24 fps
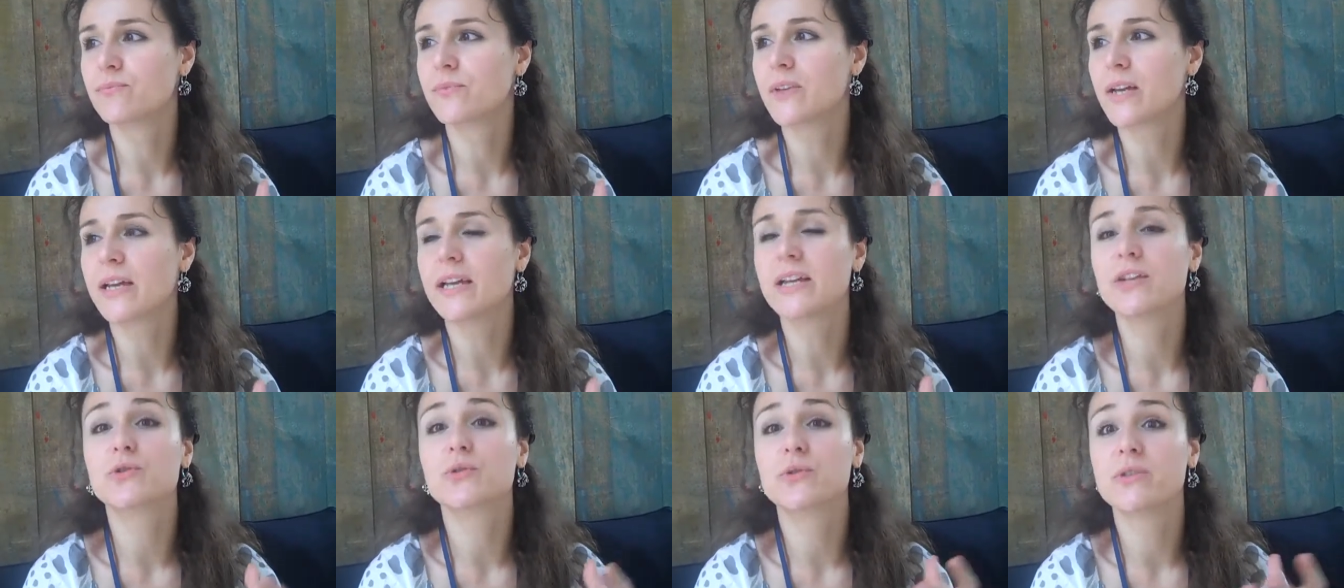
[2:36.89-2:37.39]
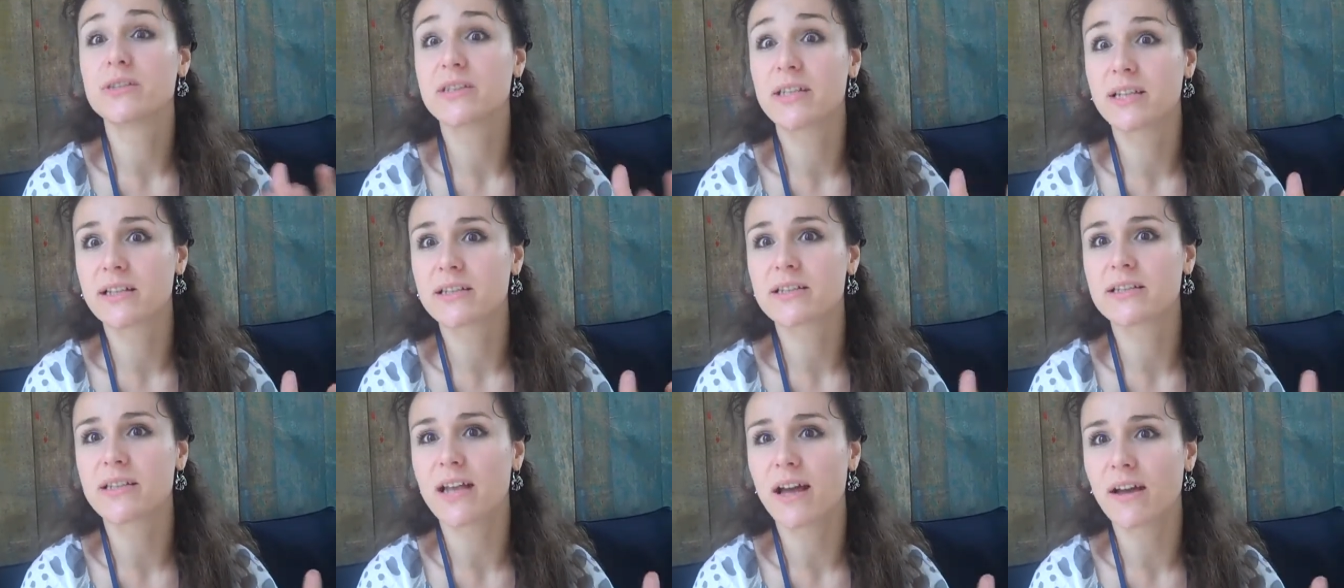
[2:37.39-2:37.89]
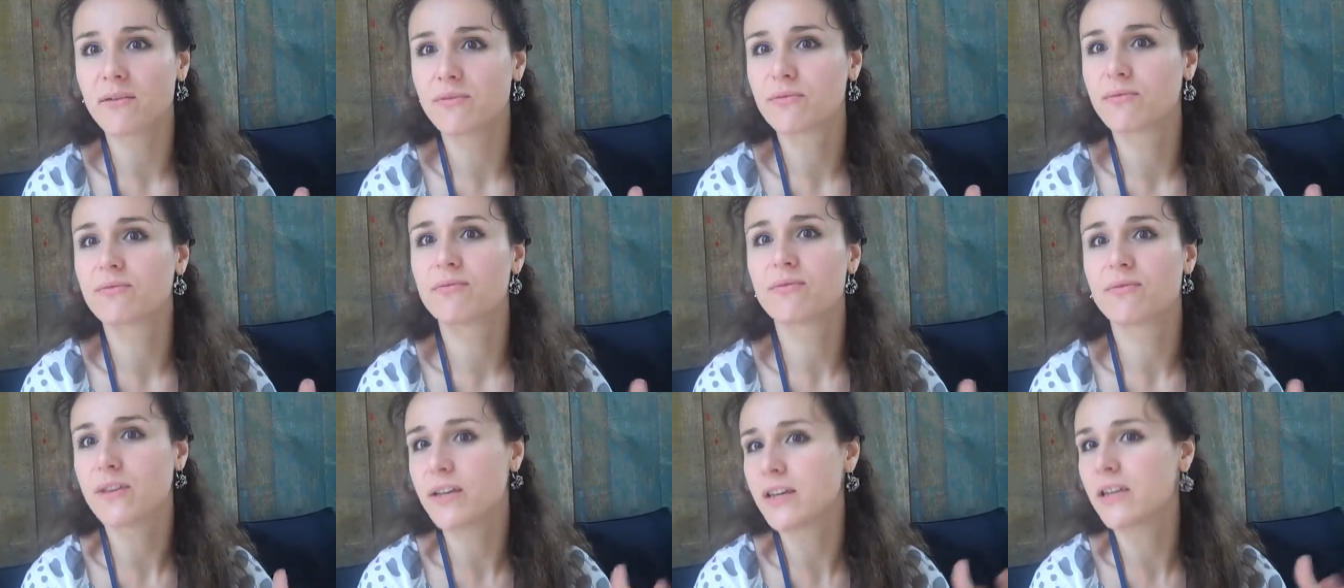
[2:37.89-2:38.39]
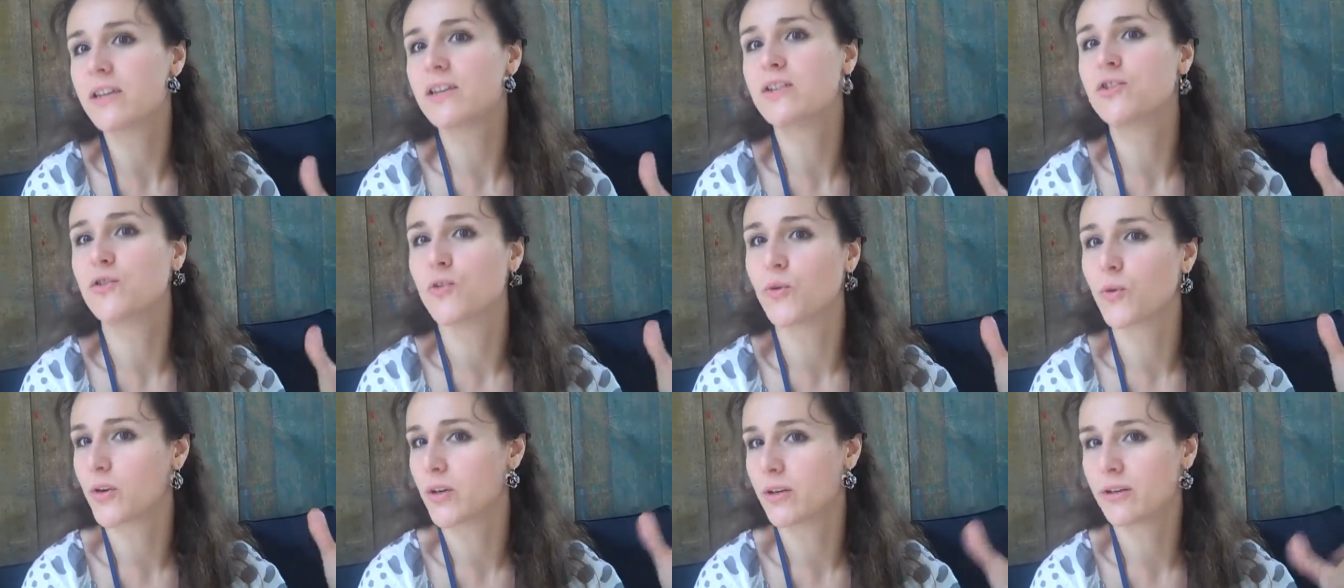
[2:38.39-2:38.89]
the interesting stuff in
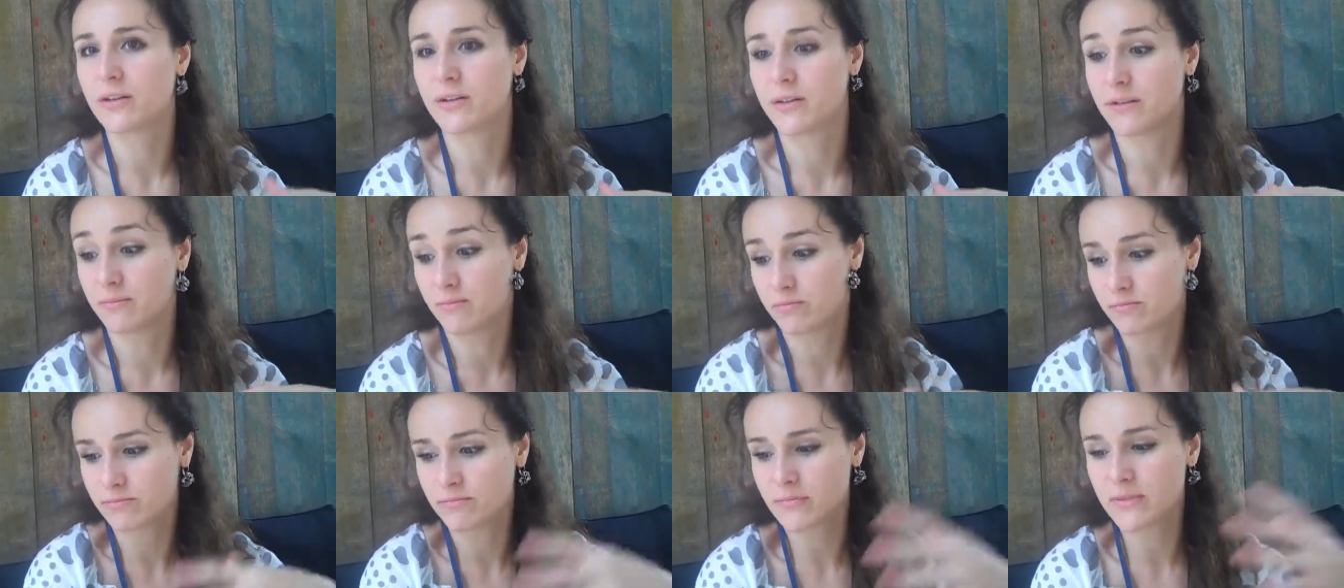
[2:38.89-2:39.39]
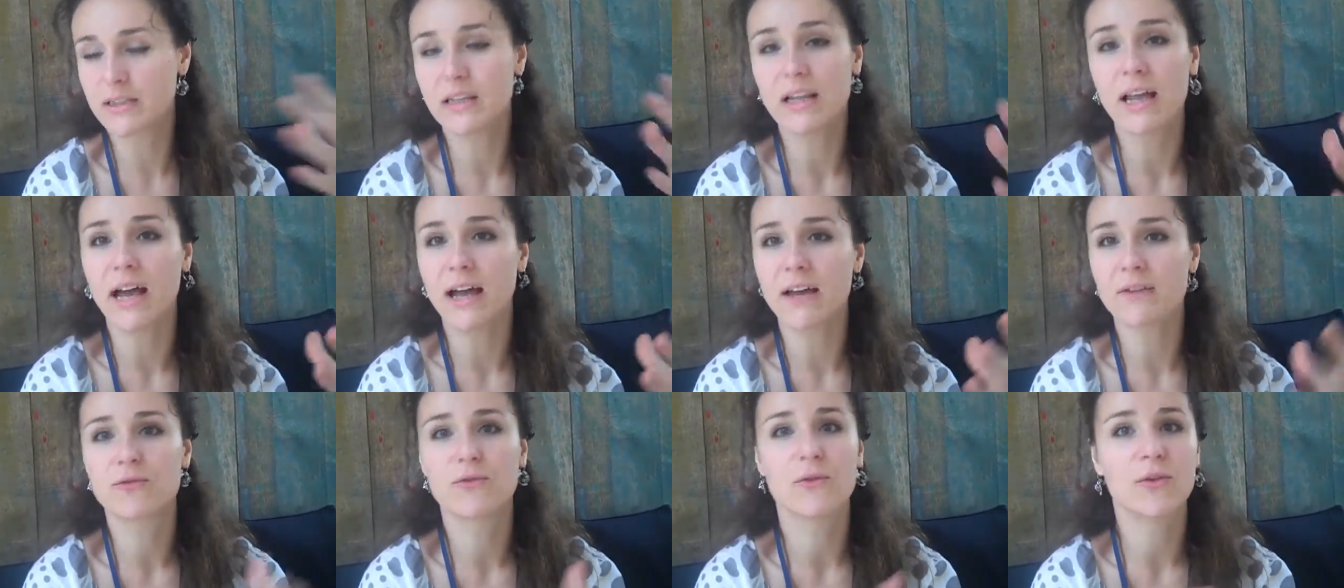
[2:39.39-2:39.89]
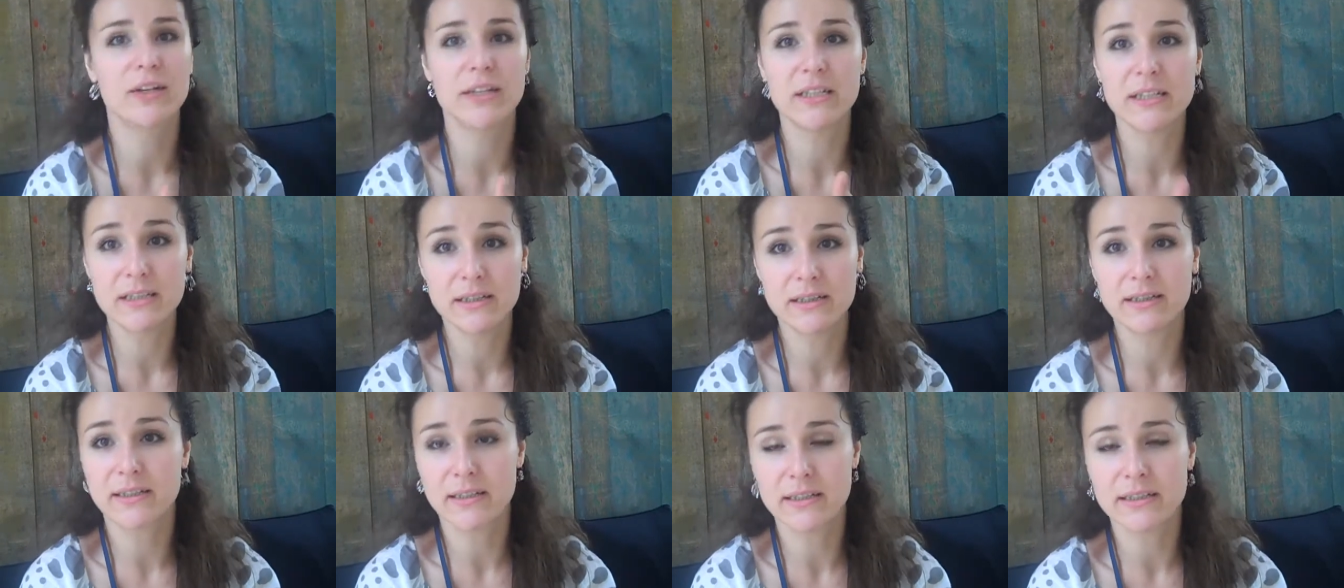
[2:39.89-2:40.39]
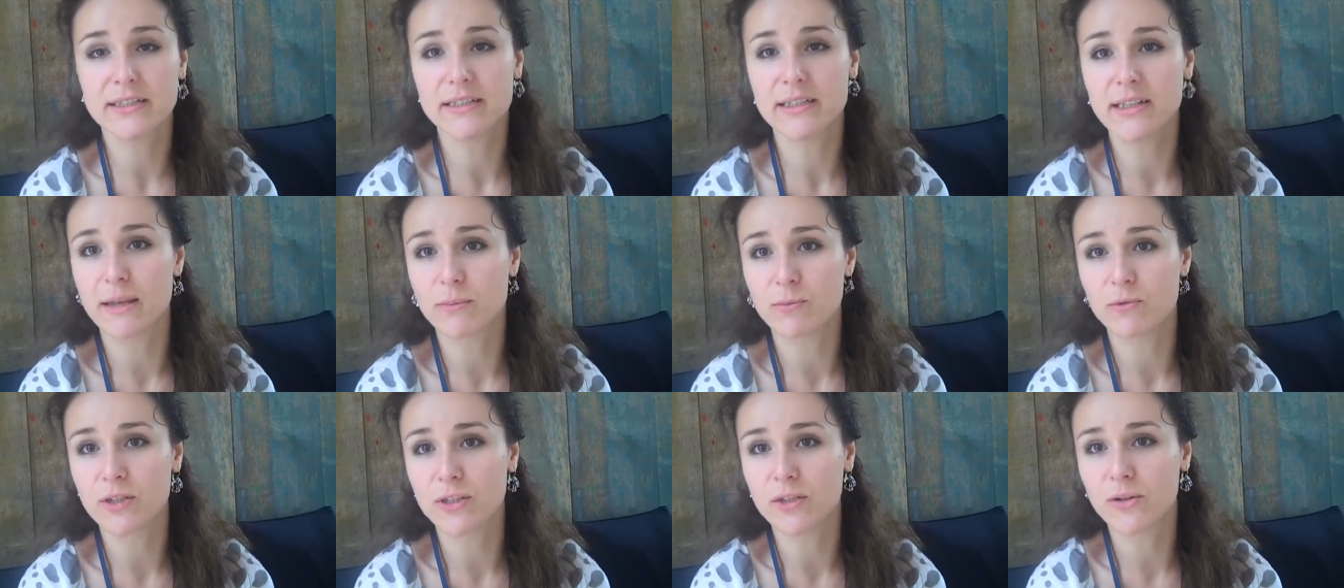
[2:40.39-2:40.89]
your life or in
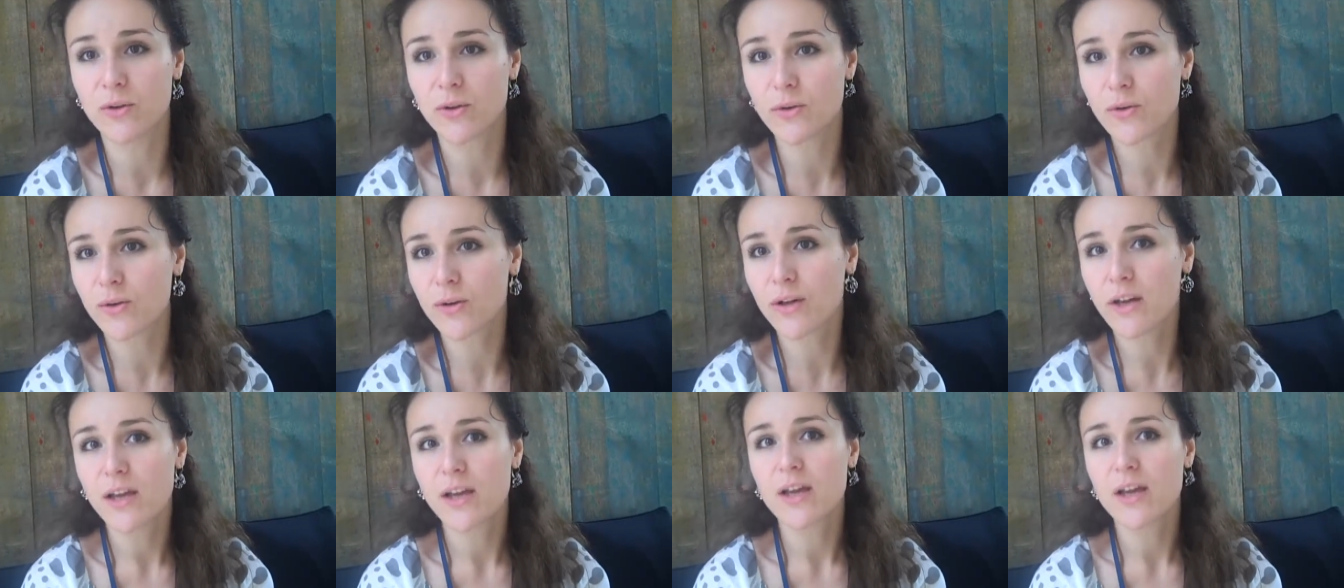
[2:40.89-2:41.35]
Issy-les-Moulineaux?